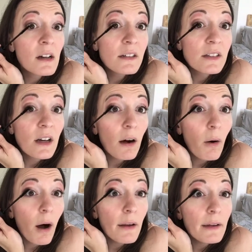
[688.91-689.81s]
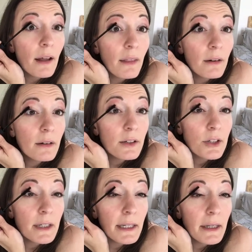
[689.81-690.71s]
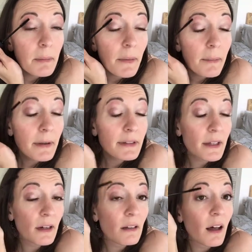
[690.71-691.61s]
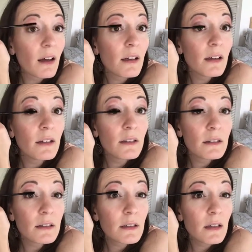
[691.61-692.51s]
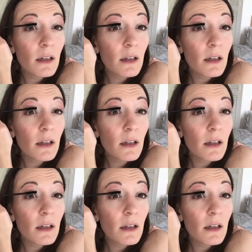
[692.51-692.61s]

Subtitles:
So another question I get about the mascara a lot is